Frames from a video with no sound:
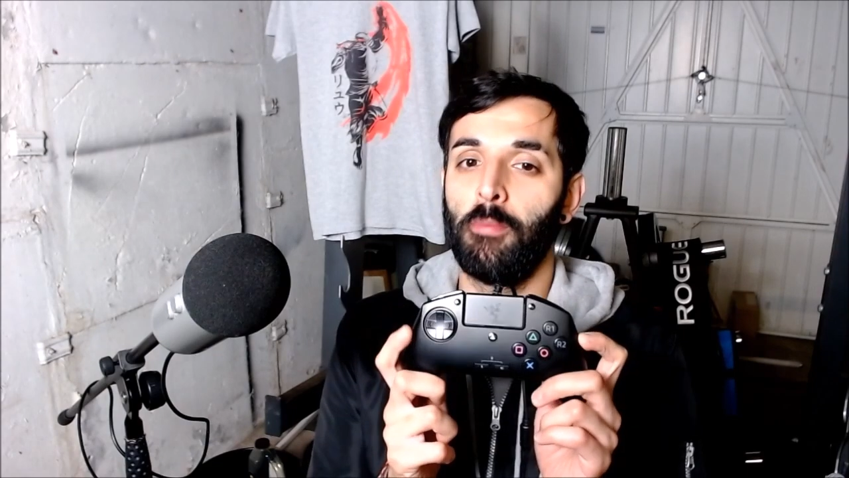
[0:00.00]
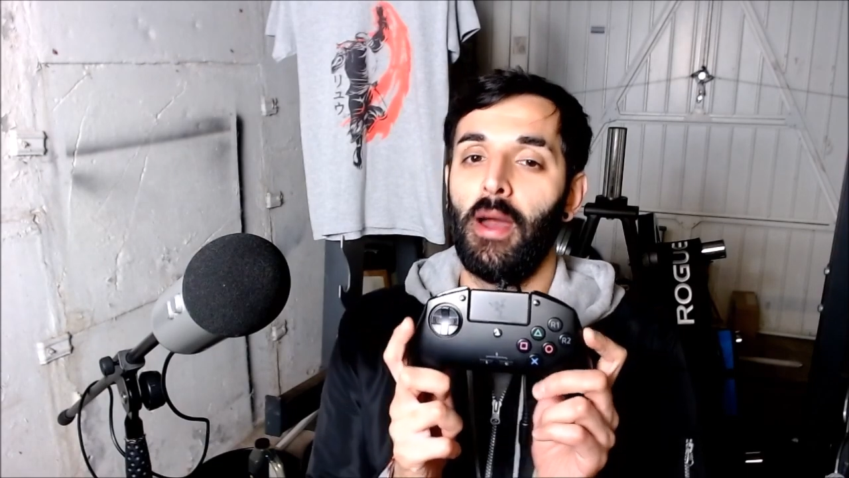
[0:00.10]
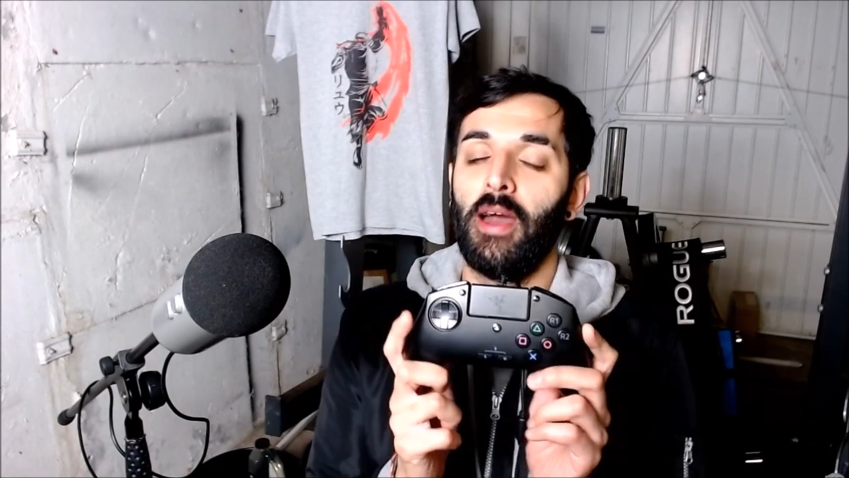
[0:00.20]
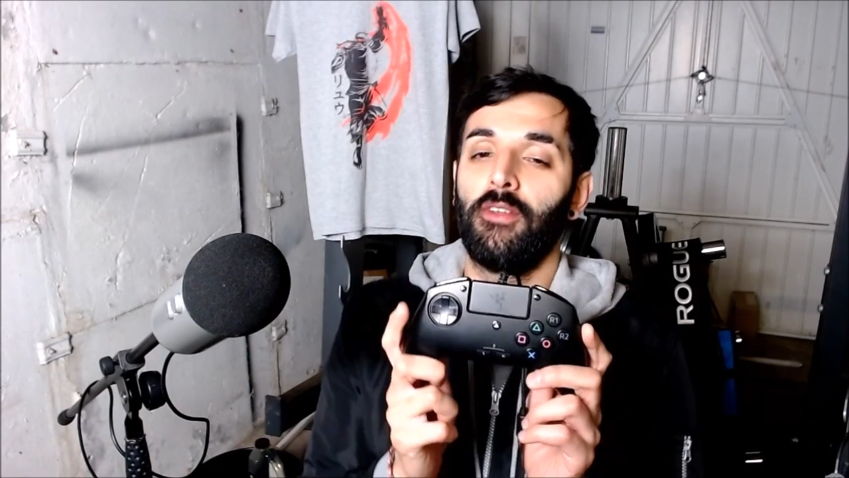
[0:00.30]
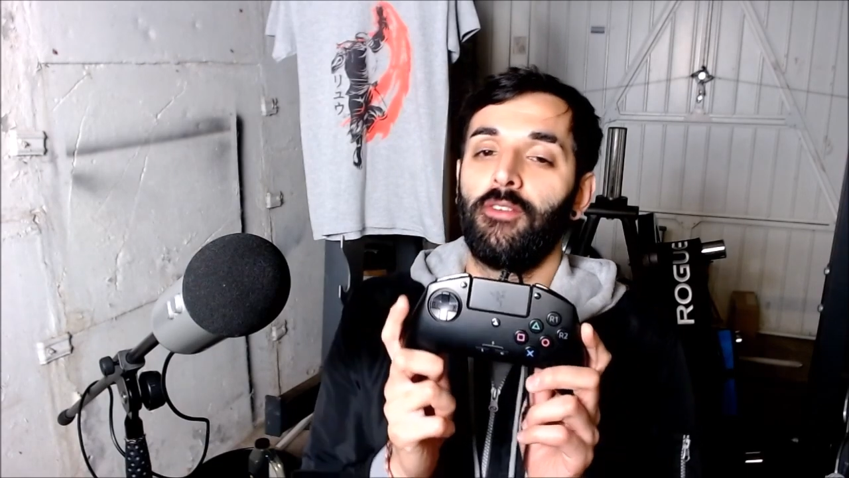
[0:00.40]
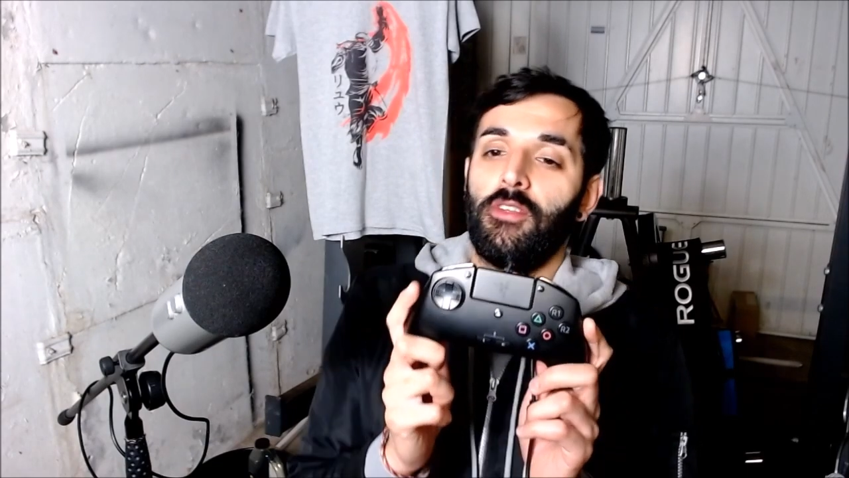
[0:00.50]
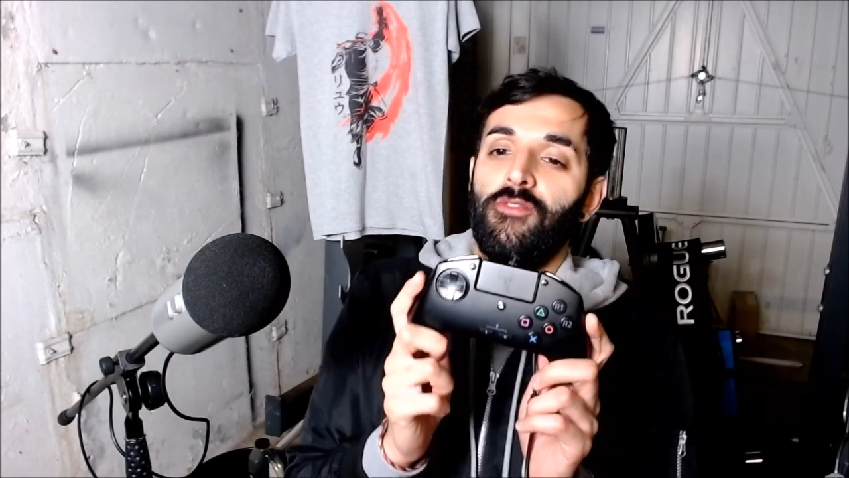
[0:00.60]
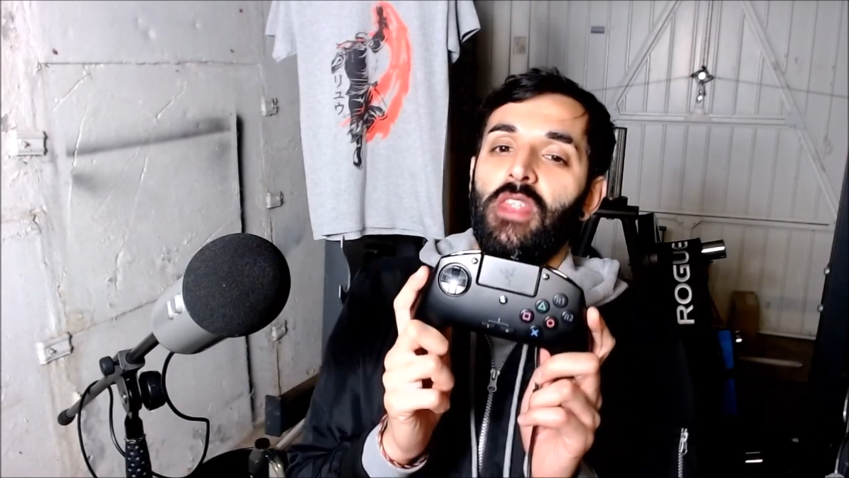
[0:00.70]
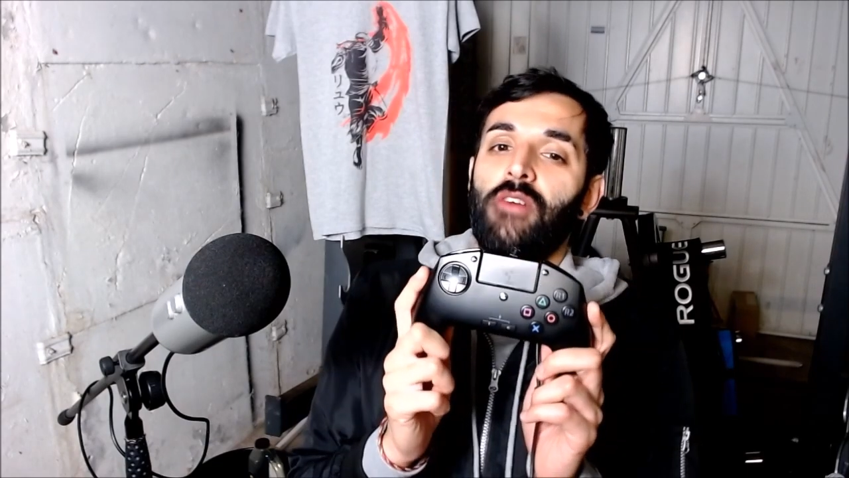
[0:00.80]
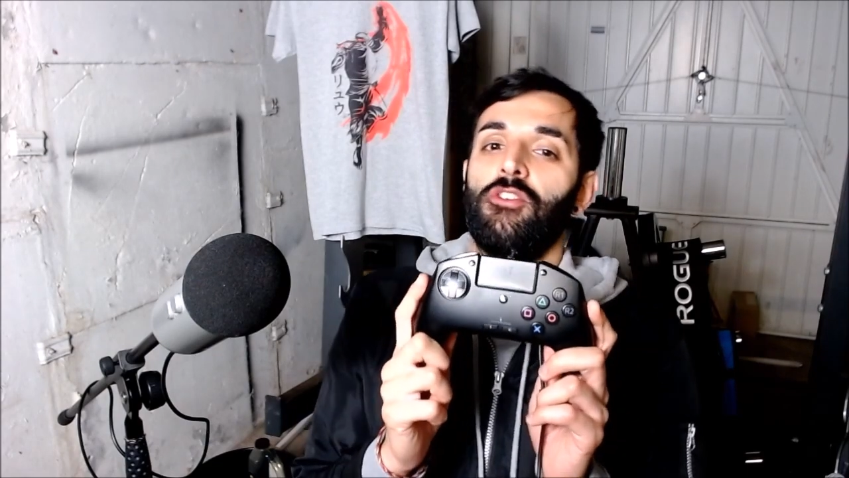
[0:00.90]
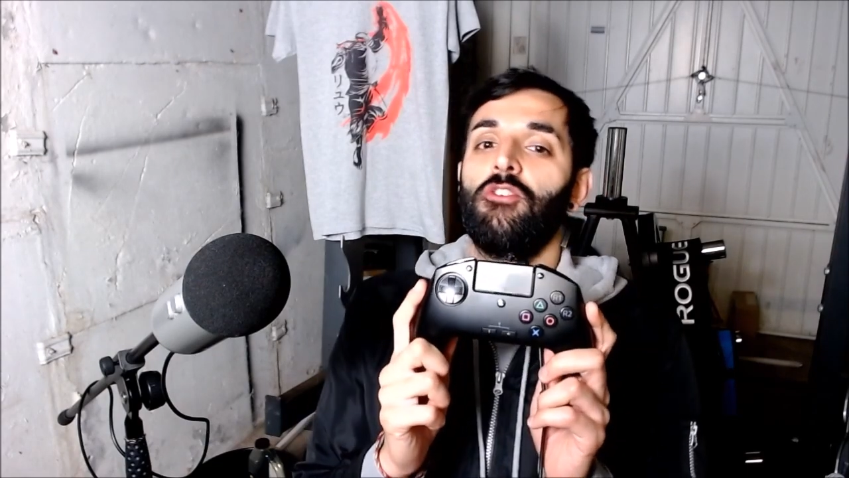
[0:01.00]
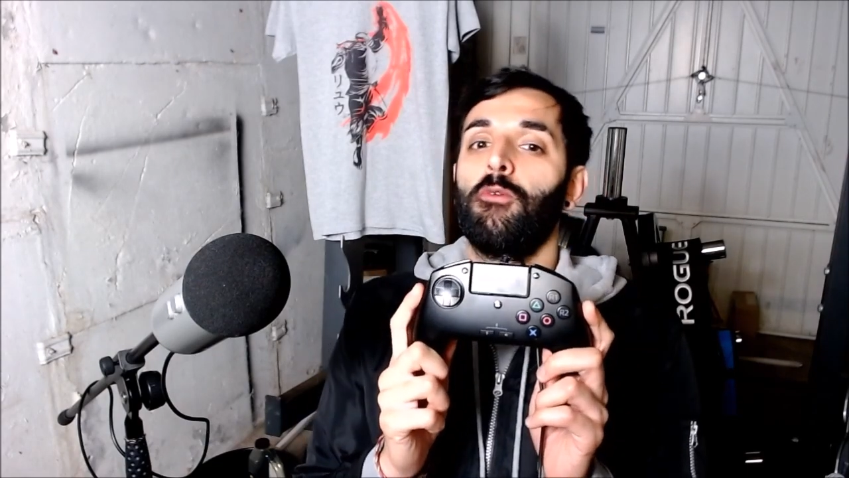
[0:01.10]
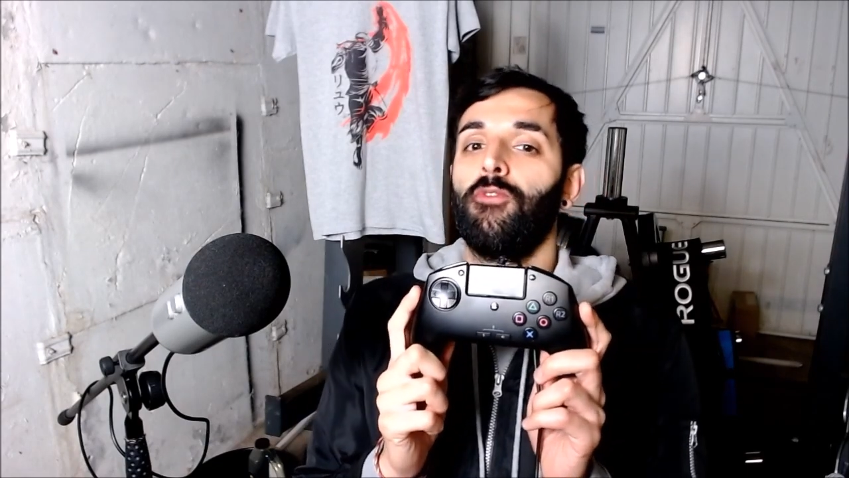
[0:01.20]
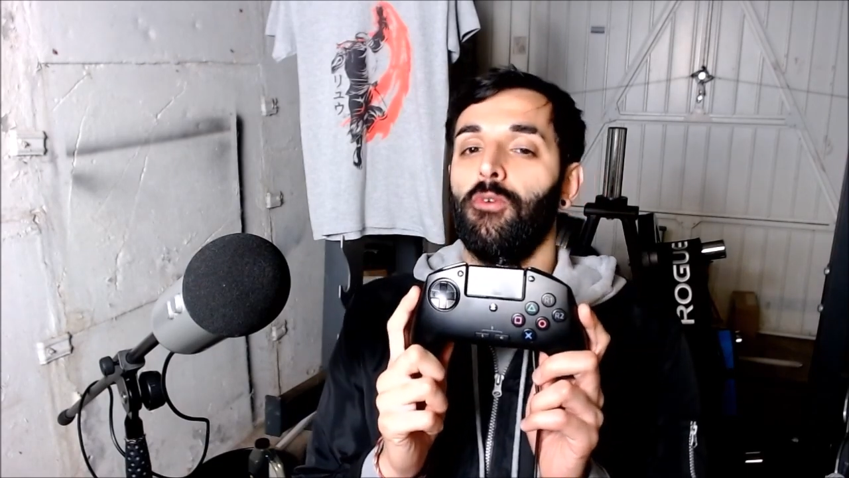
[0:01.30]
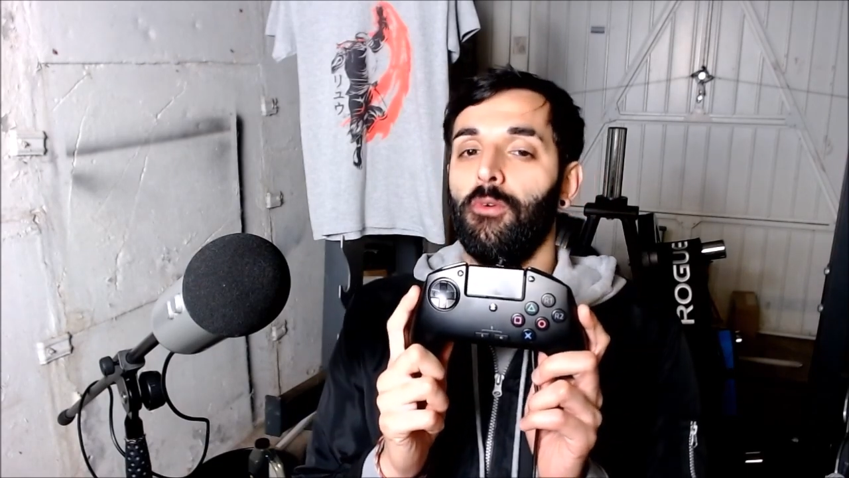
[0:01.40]
pad you've never used
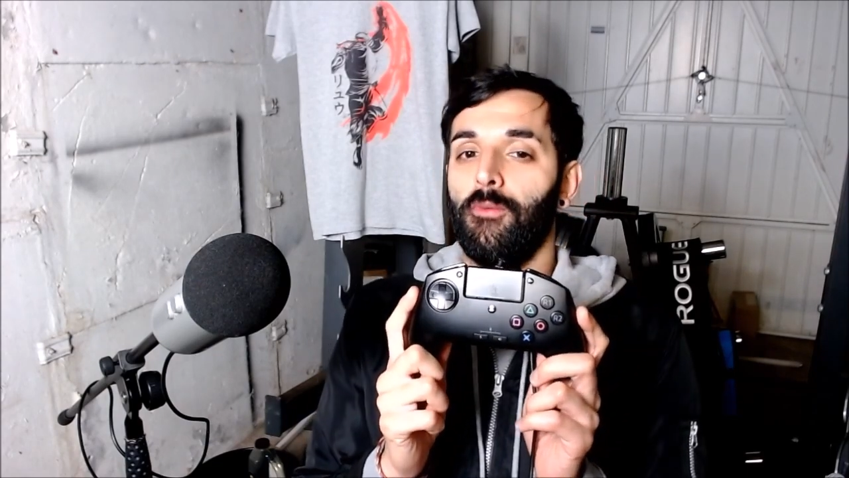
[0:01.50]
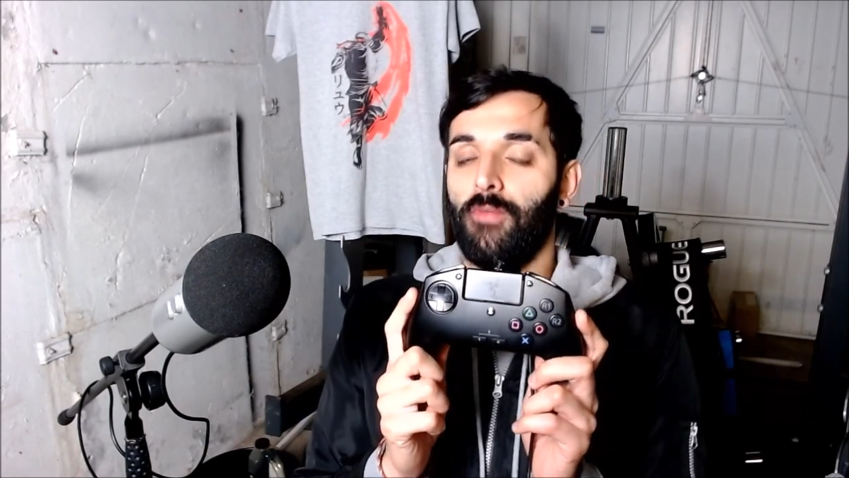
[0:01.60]
before